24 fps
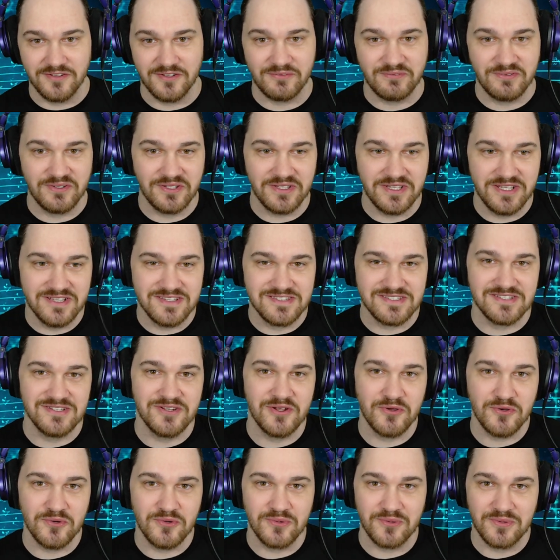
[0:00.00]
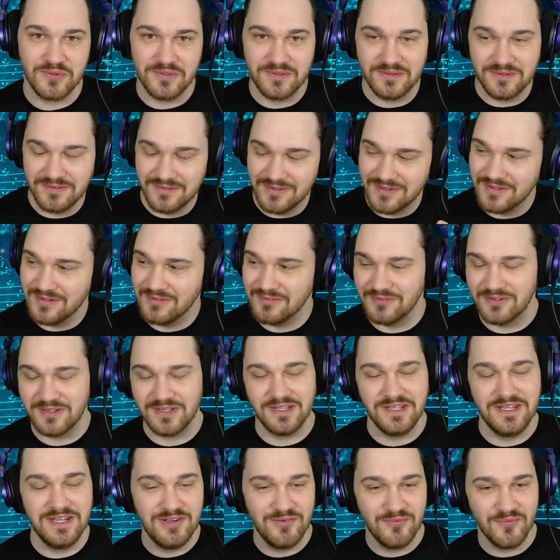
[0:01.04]
There really is no
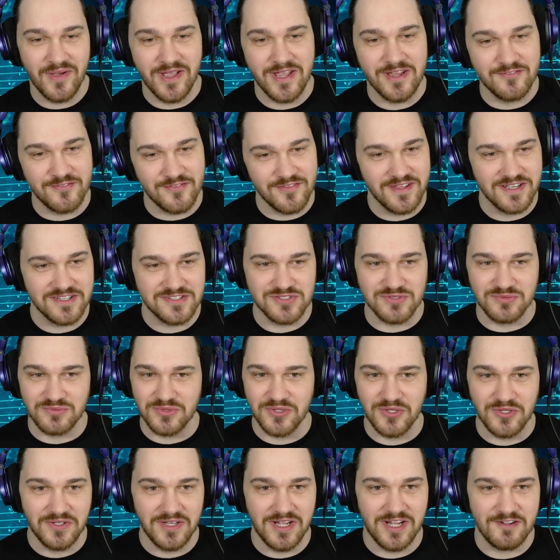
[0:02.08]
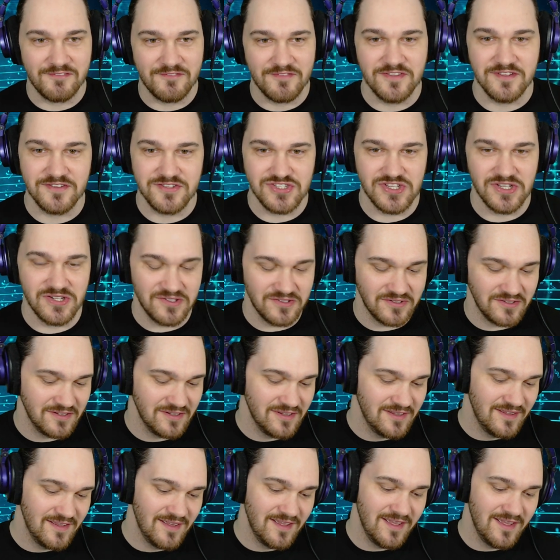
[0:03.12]
clean way for that to roll off the tongue.